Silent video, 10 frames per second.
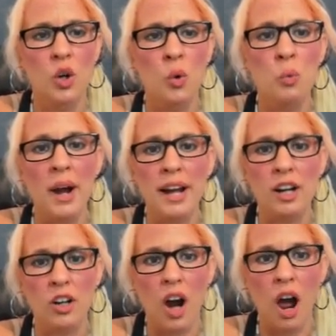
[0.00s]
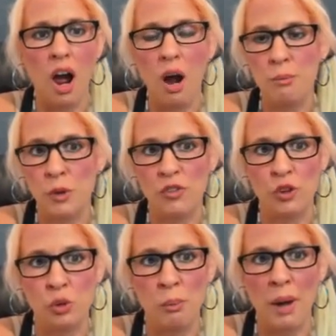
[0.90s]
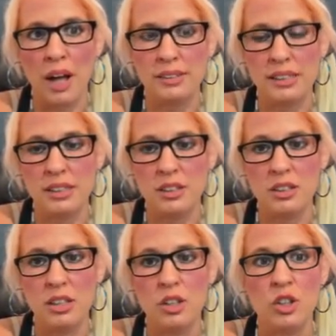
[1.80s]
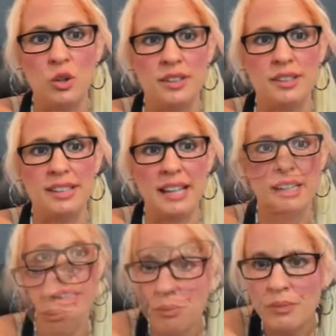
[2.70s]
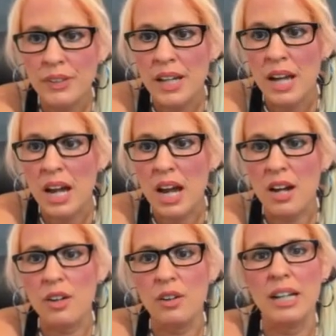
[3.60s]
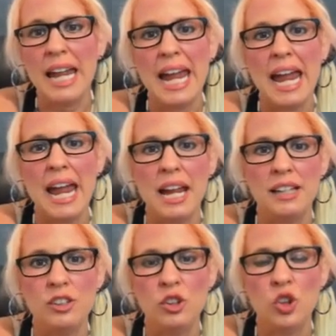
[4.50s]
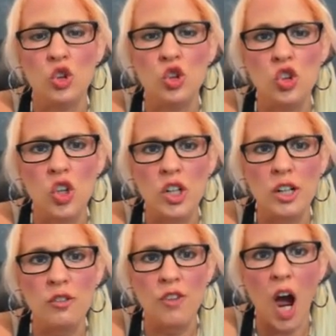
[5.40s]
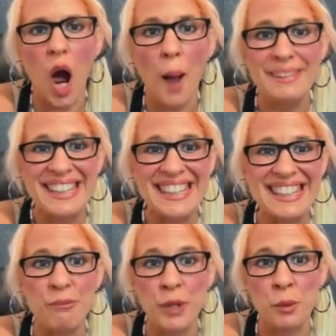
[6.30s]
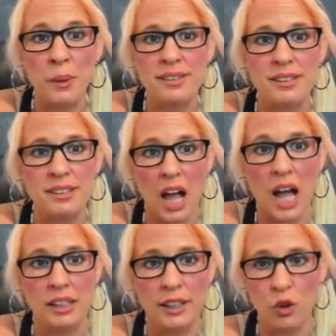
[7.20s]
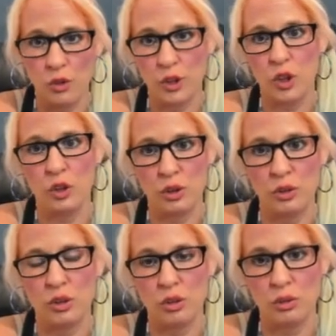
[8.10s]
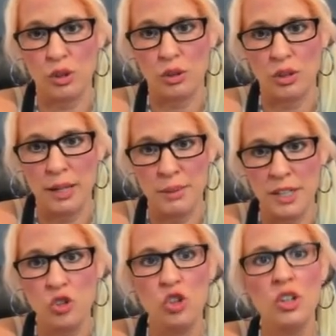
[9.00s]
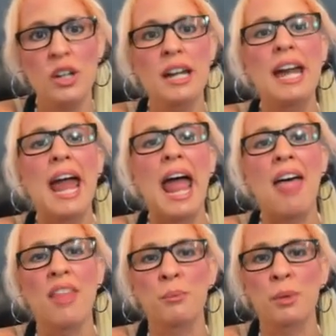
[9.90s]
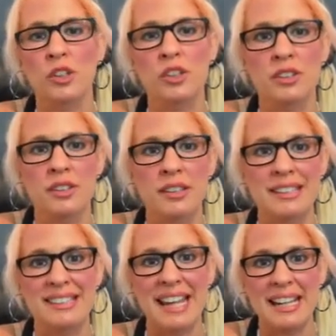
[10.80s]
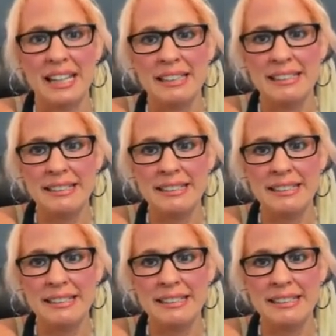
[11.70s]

where your virtual box is, go to settings. Okay, so you should have, when you press highlight over your image and then press settings,